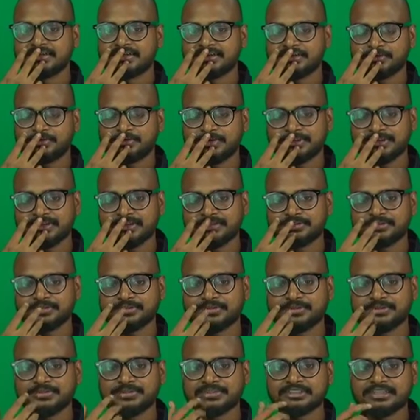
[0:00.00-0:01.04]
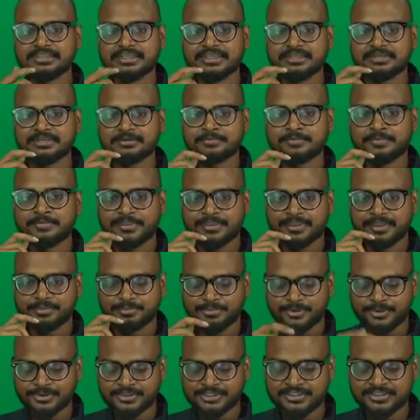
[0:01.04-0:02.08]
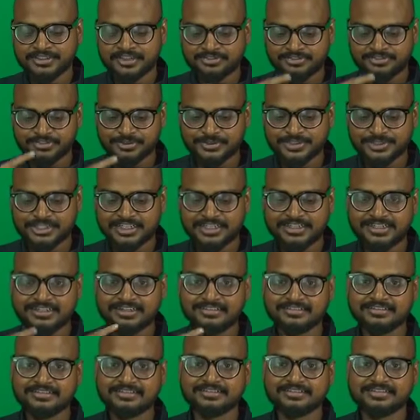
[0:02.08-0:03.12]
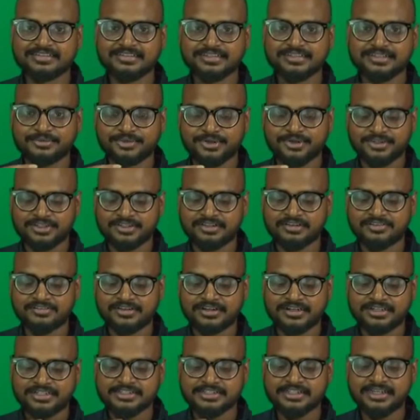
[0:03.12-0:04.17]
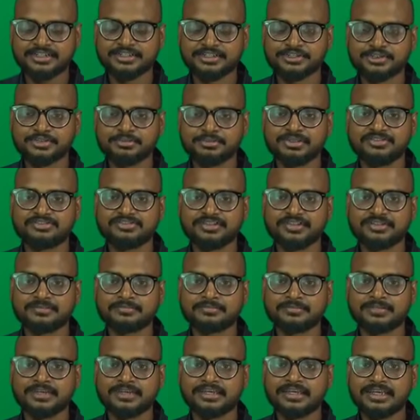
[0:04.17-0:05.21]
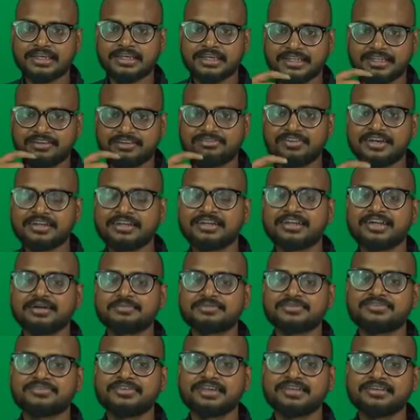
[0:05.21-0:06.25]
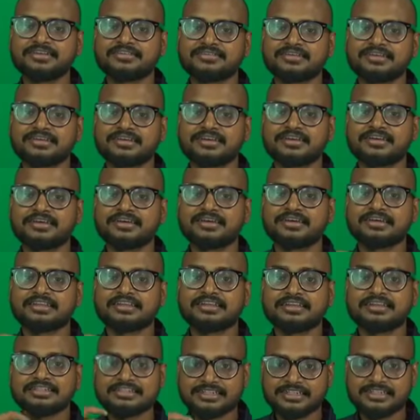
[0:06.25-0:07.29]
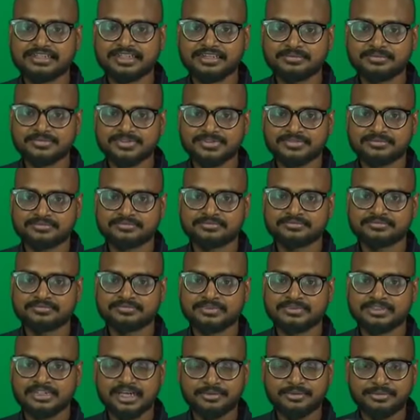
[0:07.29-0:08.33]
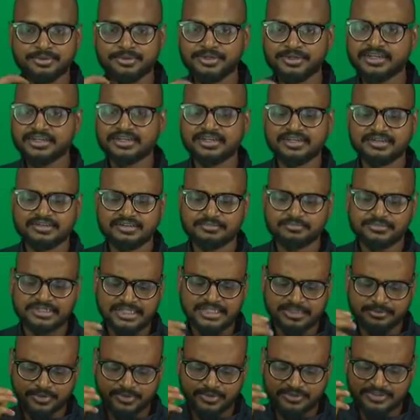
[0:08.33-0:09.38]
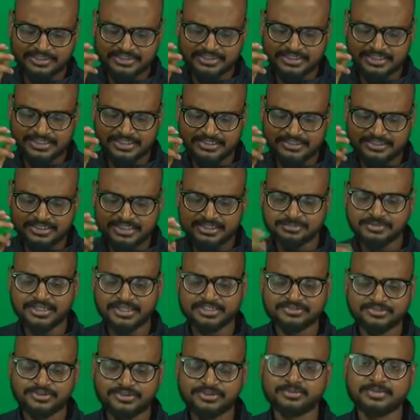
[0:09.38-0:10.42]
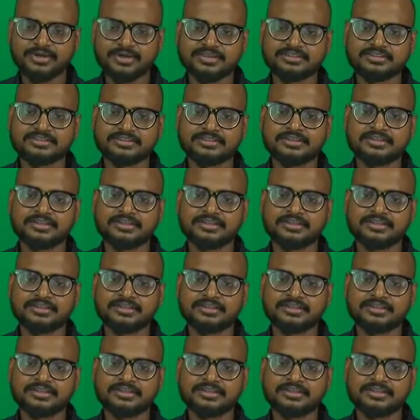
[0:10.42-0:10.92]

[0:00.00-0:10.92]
What thing you should do is like the process of you studying this thing, the process of understanding should be fun. The fun comes when the result comes. I'm doing it, but I'm always getting 3 marks, 4 marks.